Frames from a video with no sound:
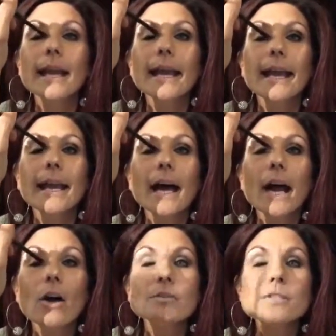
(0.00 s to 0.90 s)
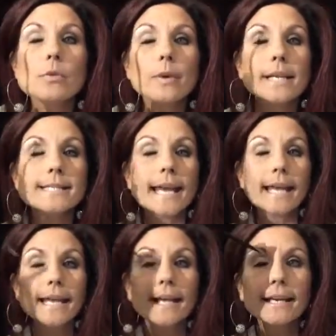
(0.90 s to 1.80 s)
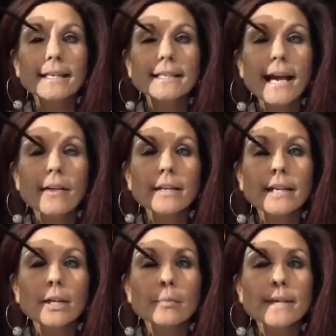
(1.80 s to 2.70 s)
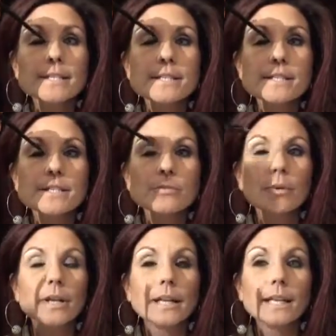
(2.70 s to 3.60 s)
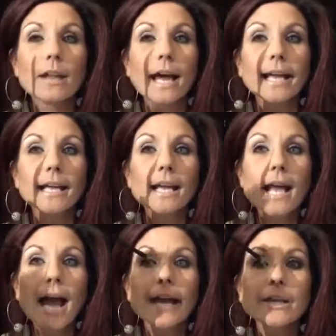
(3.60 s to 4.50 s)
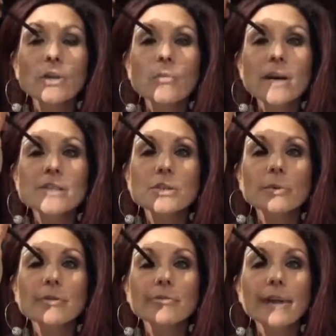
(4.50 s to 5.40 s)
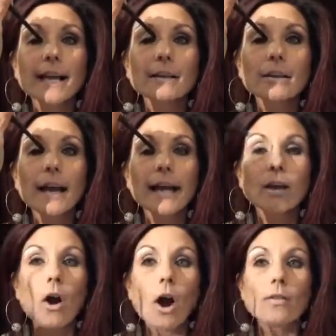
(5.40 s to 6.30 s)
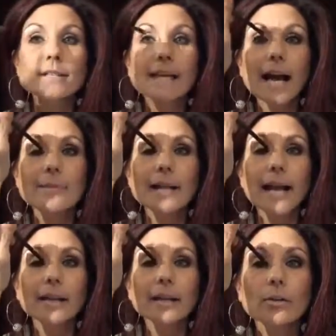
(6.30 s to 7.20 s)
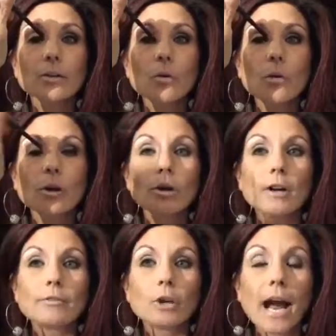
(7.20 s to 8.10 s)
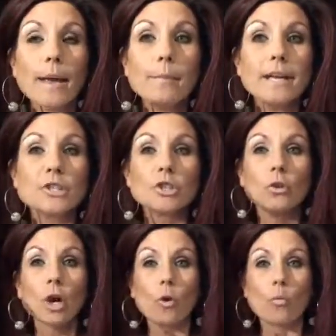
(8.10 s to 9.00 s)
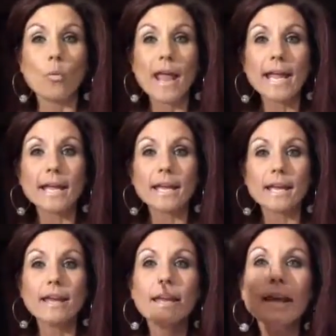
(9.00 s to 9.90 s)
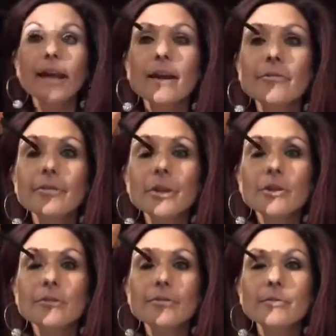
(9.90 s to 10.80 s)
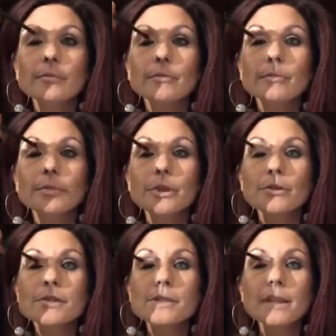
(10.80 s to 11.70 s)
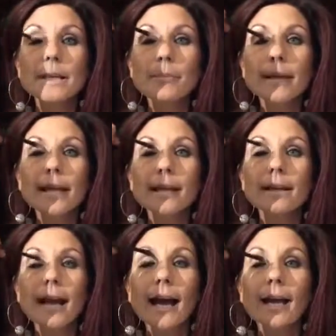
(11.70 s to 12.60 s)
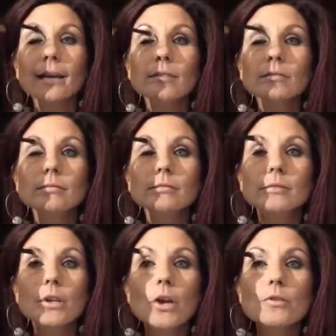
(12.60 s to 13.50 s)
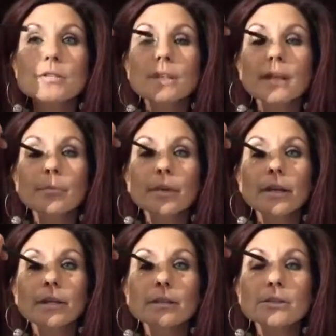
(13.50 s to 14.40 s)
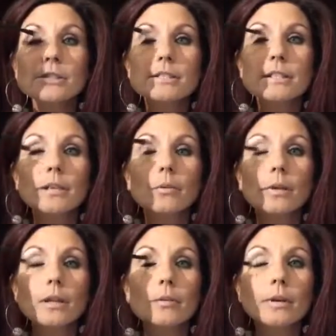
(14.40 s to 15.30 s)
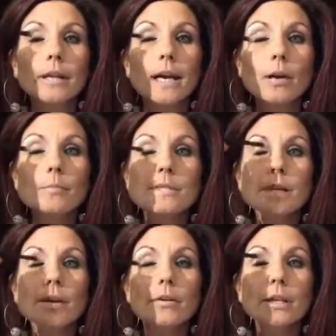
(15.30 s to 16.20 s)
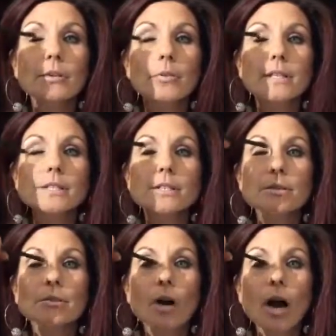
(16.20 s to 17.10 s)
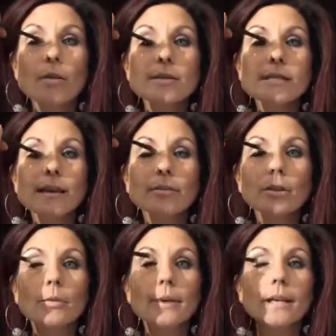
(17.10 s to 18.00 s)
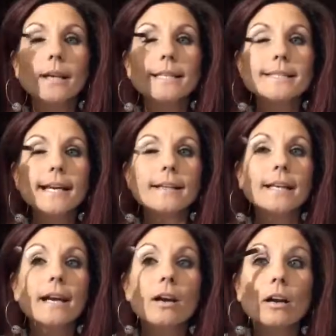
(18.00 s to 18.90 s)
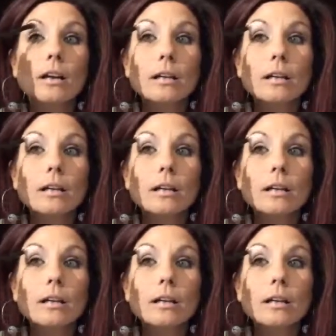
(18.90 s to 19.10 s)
And I also want to take it down in here because this is really light, and you want to reflect light all the time down in the corner of your eye. It makes you look awake. If you're sleepy and had no sleep, it really, really helps. So you want to always have a little bit of light down there.